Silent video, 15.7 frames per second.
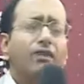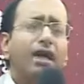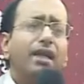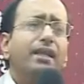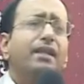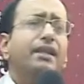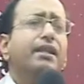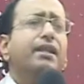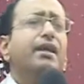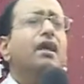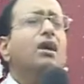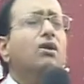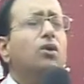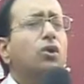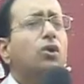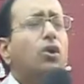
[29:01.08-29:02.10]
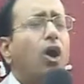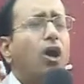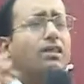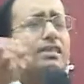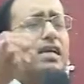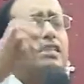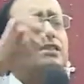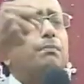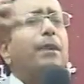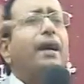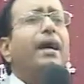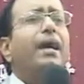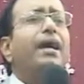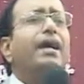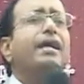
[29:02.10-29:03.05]
one who causes
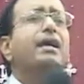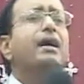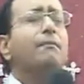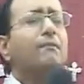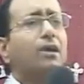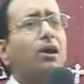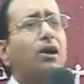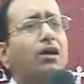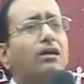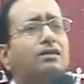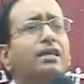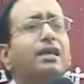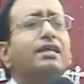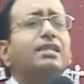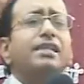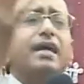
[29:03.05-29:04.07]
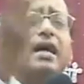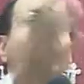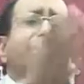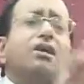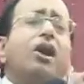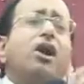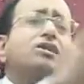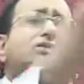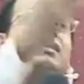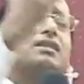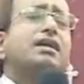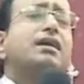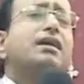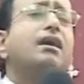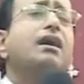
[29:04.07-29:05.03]
pain because she had lost
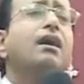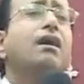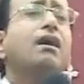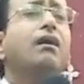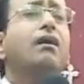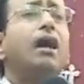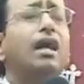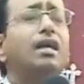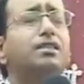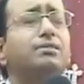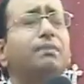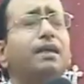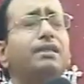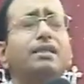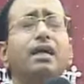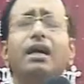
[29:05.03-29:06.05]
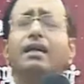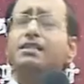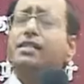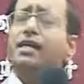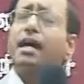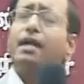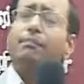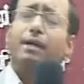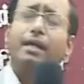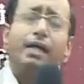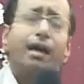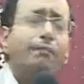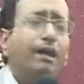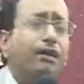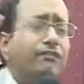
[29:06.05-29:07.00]
her husband. She had
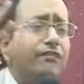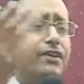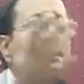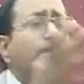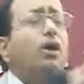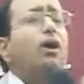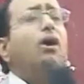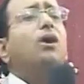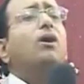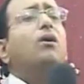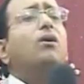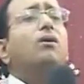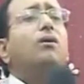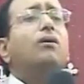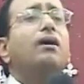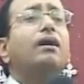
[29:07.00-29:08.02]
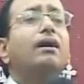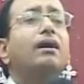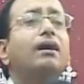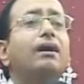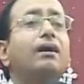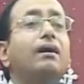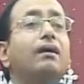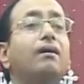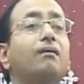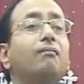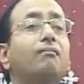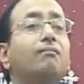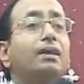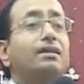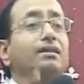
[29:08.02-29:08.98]
become a widow.
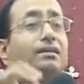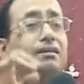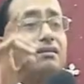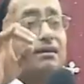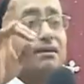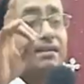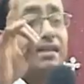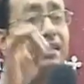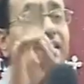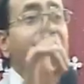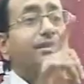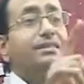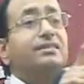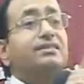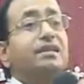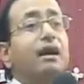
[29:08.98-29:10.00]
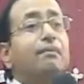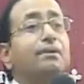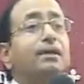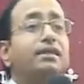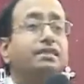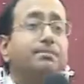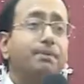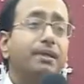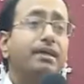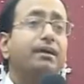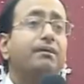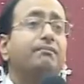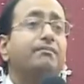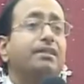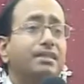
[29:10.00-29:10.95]
But did Jabez
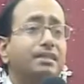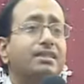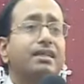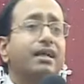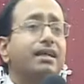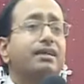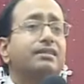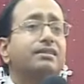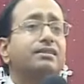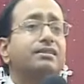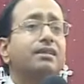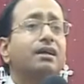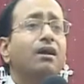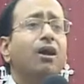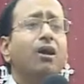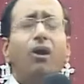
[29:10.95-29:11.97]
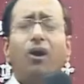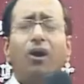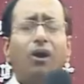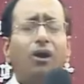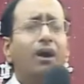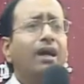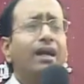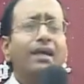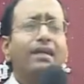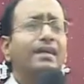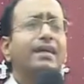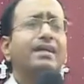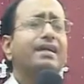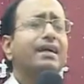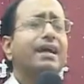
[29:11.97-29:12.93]
become discouraged. Oh, it
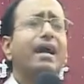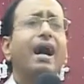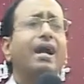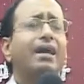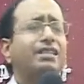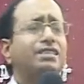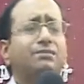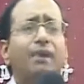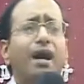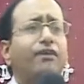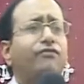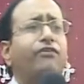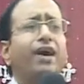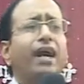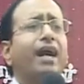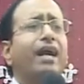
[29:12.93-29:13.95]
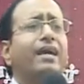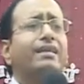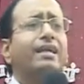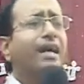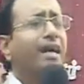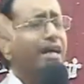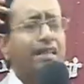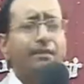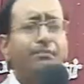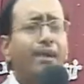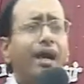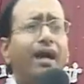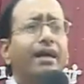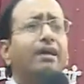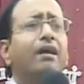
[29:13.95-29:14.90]
didn't cry. It's my faith. It
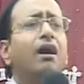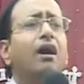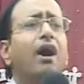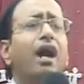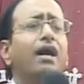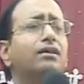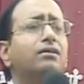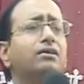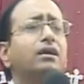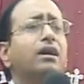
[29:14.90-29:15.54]
my, I,